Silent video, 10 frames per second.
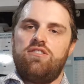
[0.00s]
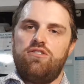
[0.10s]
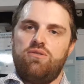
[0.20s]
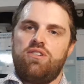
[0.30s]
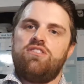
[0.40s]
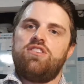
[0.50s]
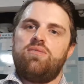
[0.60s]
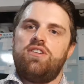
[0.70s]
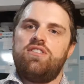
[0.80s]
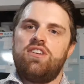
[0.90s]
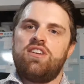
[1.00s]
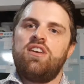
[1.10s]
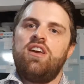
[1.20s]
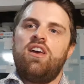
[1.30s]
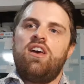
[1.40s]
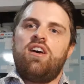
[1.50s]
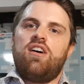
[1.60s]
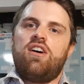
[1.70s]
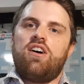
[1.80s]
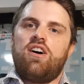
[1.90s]
doing CBT.
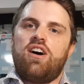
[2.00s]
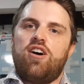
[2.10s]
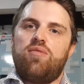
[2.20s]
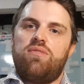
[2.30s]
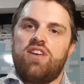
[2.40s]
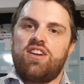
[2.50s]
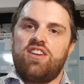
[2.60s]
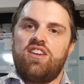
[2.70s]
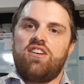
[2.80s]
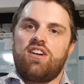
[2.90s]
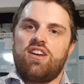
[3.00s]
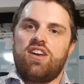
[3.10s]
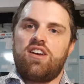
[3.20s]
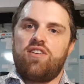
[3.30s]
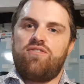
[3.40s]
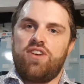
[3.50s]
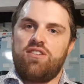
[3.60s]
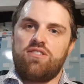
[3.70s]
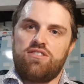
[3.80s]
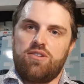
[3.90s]
That year I
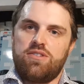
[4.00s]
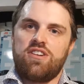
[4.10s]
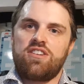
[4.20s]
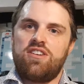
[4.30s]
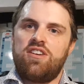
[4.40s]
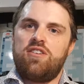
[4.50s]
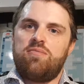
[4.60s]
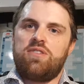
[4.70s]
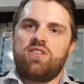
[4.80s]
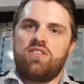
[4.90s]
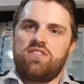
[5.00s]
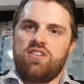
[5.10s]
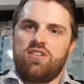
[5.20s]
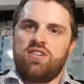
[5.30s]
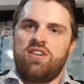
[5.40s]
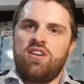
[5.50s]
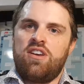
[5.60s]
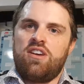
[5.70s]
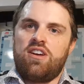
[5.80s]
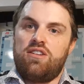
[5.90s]
failed the subject because I
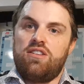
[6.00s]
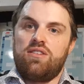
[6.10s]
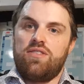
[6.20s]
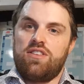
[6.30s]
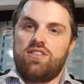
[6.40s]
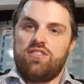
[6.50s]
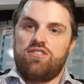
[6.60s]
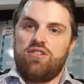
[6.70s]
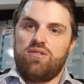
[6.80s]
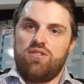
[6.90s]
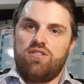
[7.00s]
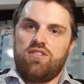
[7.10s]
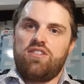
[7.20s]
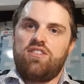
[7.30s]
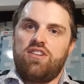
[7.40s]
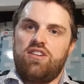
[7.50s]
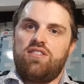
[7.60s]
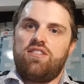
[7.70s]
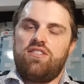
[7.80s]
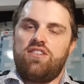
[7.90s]
had a lot of other things going on.
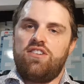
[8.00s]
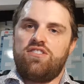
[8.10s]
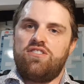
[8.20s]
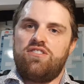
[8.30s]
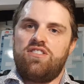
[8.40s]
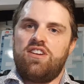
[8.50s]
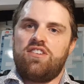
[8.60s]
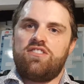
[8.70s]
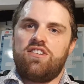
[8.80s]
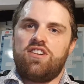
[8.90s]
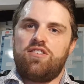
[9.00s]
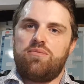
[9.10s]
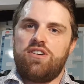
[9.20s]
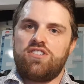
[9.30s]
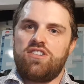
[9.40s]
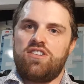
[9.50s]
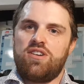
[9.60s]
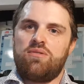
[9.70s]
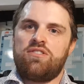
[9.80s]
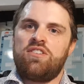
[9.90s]
In addition to the anxiety and depression,
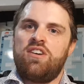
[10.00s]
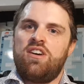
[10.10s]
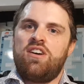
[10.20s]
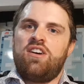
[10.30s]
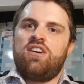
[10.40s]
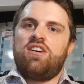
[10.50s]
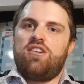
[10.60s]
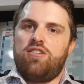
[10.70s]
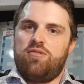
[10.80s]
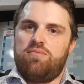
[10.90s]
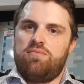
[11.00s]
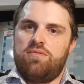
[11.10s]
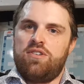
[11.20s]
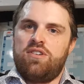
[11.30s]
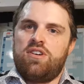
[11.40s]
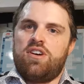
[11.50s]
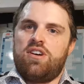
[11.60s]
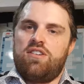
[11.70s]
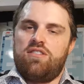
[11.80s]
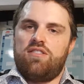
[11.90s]
I
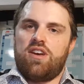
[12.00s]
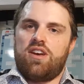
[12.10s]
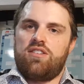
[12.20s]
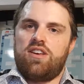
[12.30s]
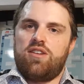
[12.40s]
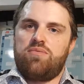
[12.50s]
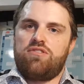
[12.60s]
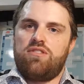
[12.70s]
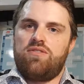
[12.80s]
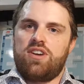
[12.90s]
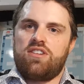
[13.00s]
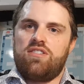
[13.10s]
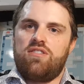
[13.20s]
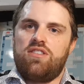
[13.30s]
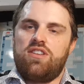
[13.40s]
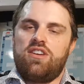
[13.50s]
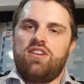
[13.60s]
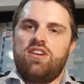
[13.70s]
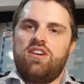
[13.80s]
had that episode of acting on the